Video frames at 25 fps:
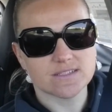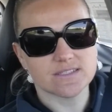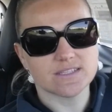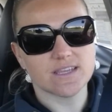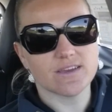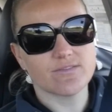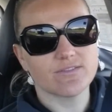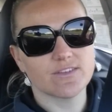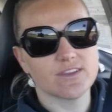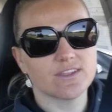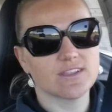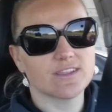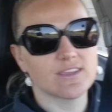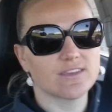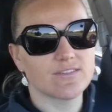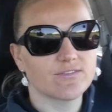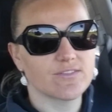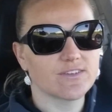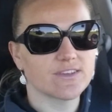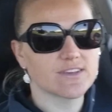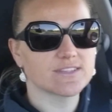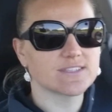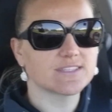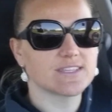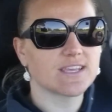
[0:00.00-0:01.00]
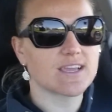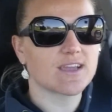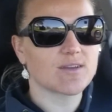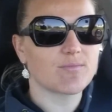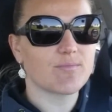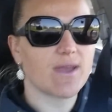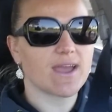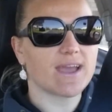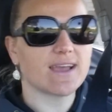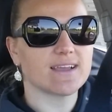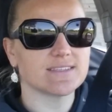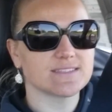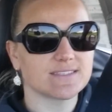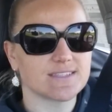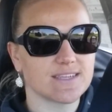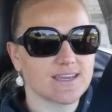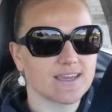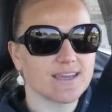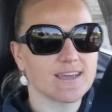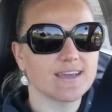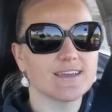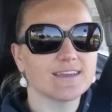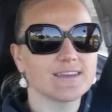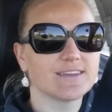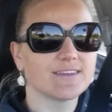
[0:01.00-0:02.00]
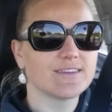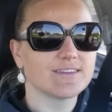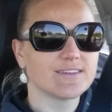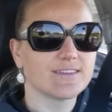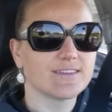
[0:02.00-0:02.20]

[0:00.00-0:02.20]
Definitely feels like a Mazda.